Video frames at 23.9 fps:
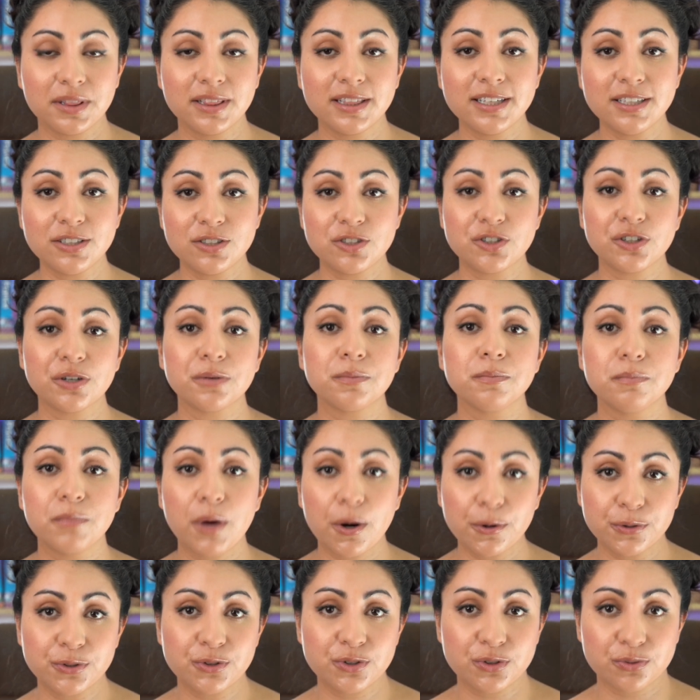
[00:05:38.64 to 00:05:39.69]
List your
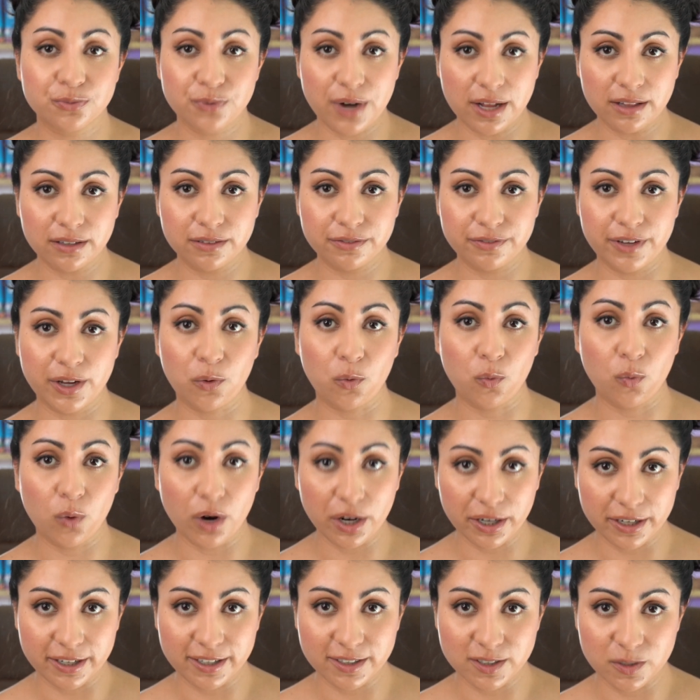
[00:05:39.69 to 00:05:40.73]
most relevant
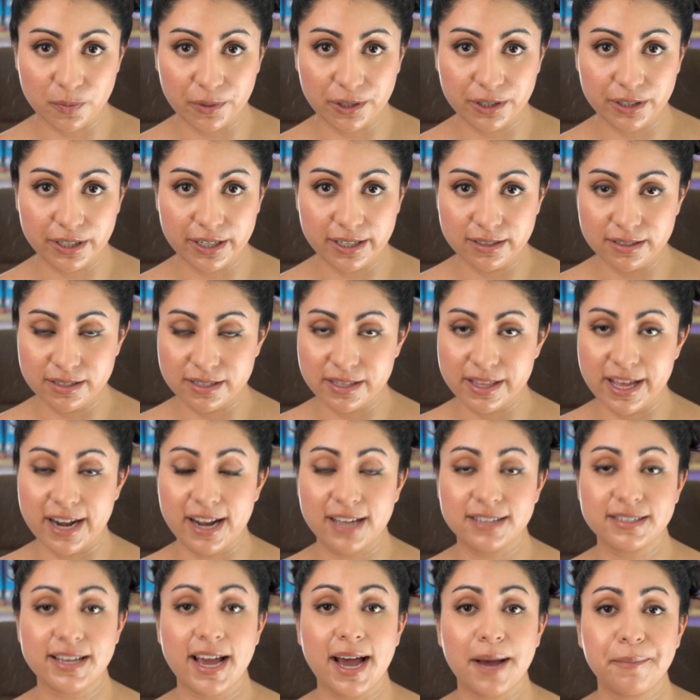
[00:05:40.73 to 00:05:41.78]
work experience that
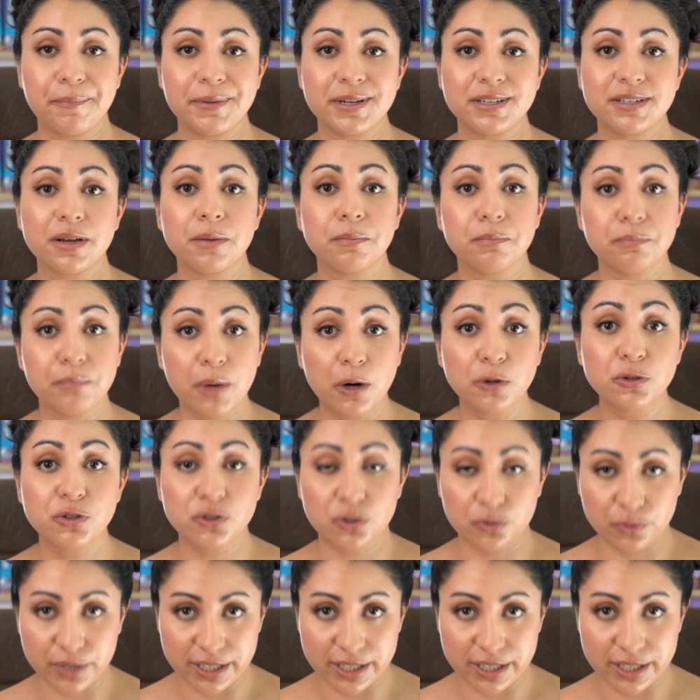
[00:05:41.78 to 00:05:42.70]
has happened most